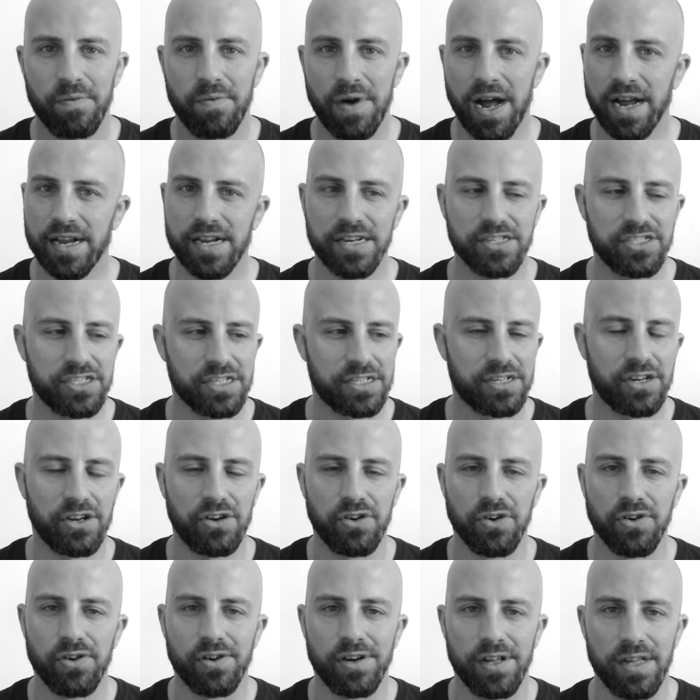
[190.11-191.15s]
I could just
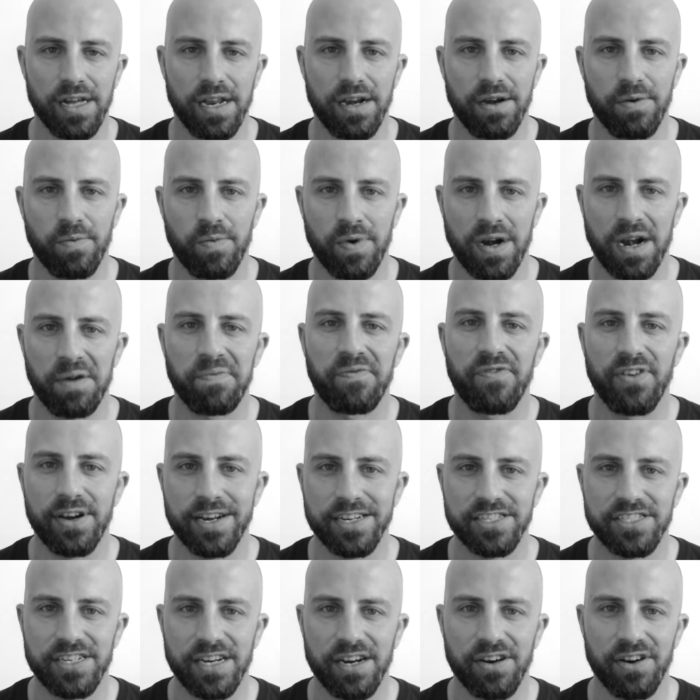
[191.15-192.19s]
Google it when I'm
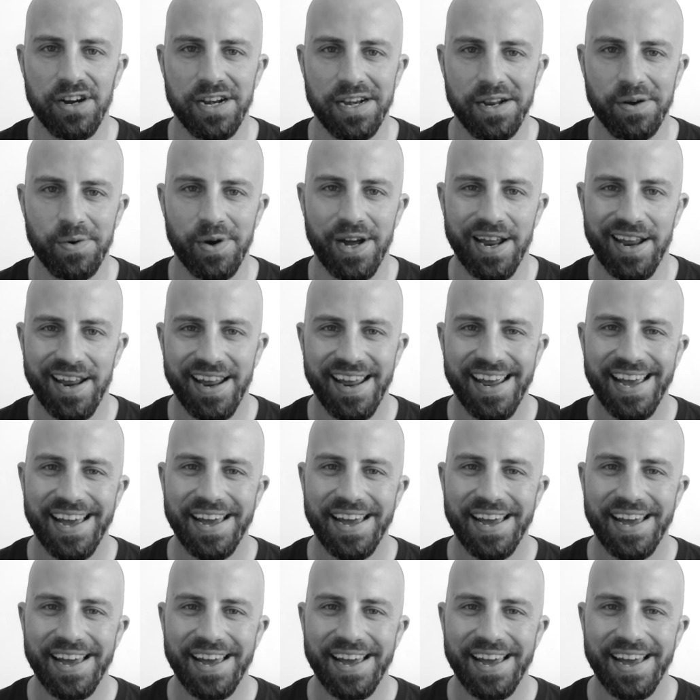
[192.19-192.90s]
finished here anyway.